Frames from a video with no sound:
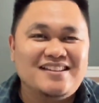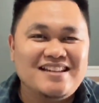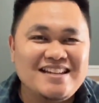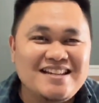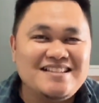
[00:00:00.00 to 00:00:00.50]

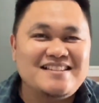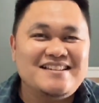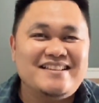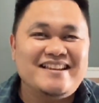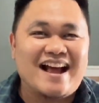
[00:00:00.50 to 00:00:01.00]
easy
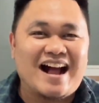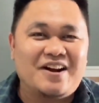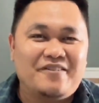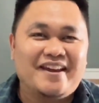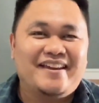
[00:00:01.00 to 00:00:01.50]

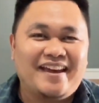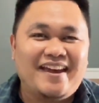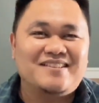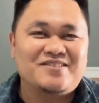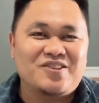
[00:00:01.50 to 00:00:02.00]
DIY
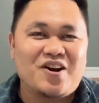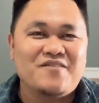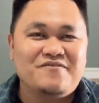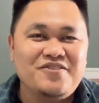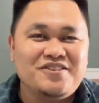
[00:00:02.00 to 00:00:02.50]
cat toy
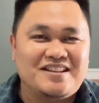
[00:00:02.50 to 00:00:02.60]
food